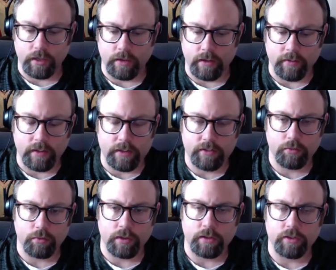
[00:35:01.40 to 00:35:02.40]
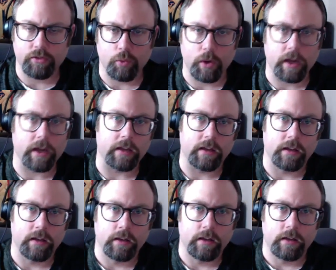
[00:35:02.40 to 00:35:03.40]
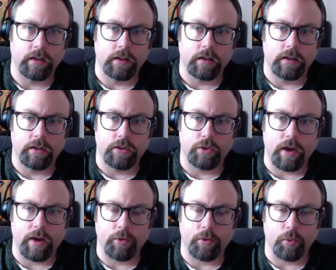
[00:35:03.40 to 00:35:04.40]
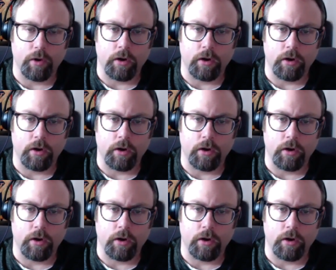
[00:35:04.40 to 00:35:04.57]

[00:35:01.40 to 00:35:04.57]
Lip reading: this way, you have a